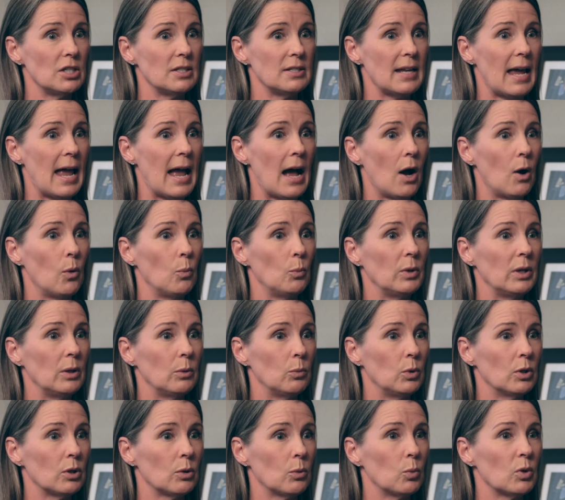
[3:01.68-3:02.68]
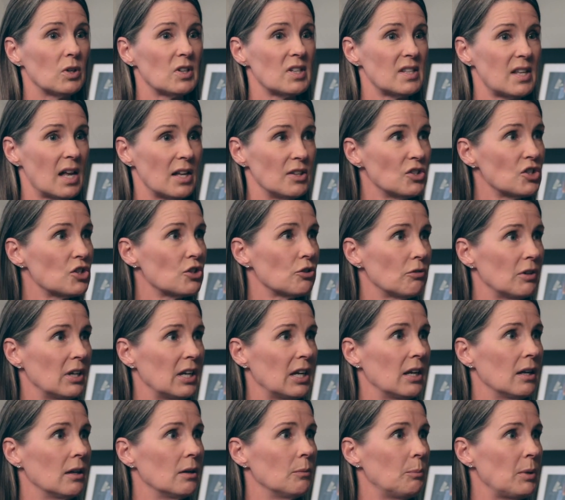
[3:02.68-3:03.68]
down, we're
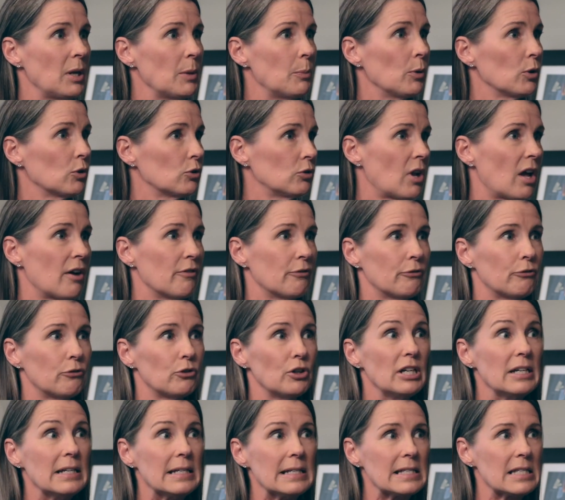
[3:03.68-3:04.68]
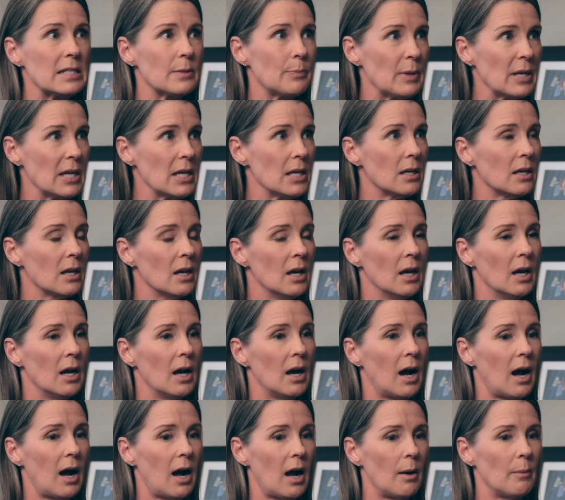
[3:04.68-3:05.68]
censoring. People are not free to speak.
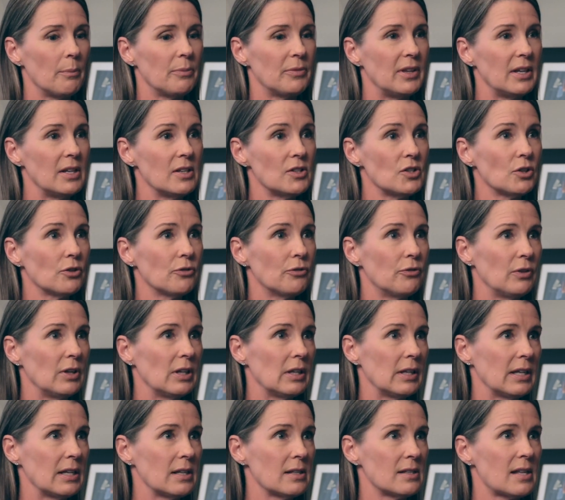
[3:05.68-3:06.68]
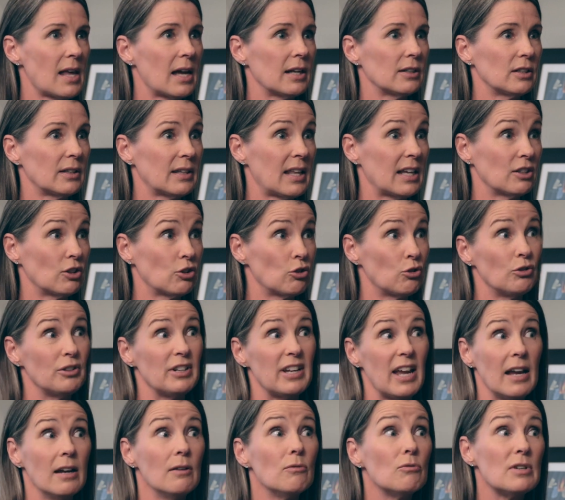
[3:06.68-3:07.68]
These are feelings that
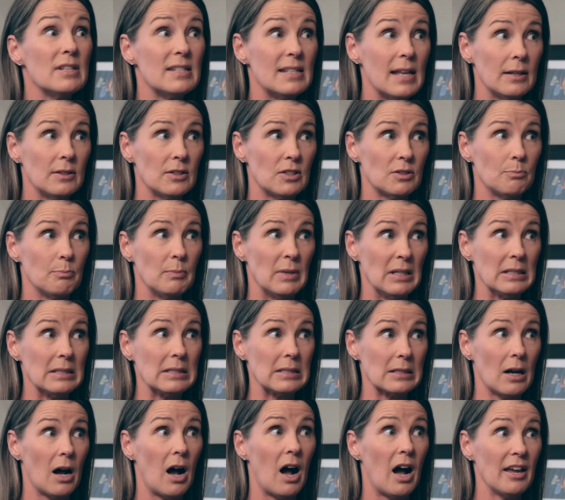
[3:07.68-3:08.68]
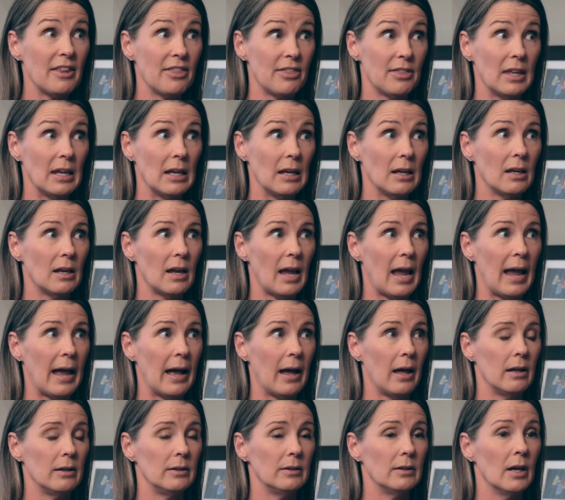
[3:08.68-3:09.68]
create resentment, I think,
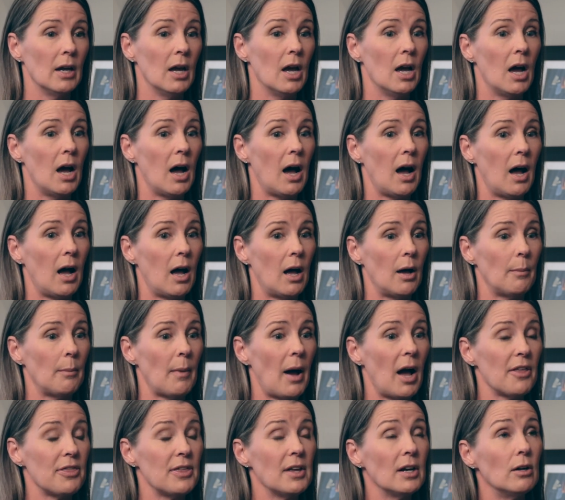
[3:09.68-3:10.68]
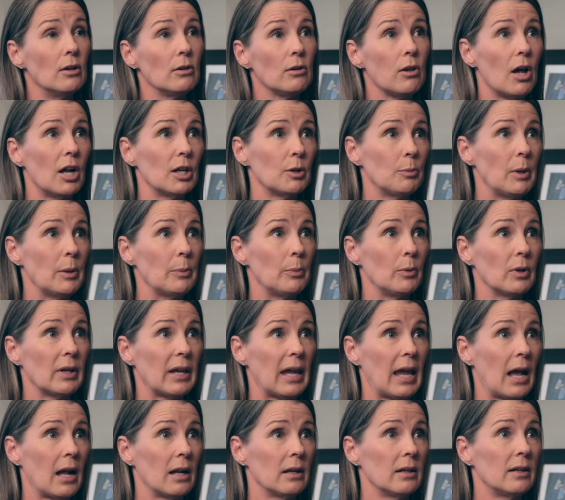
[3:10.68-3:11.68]
and I think a lot of people in
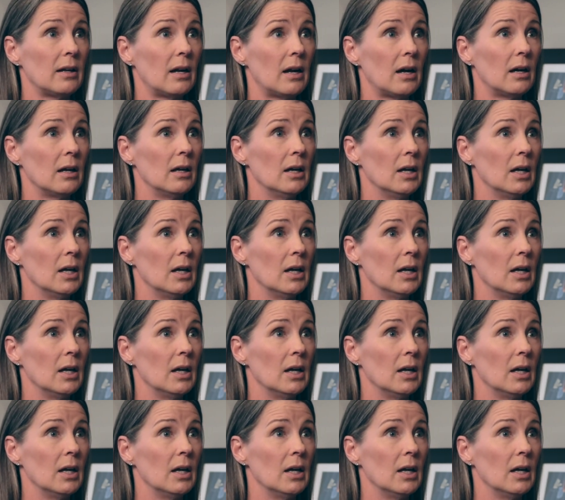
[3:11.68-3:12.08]
Canada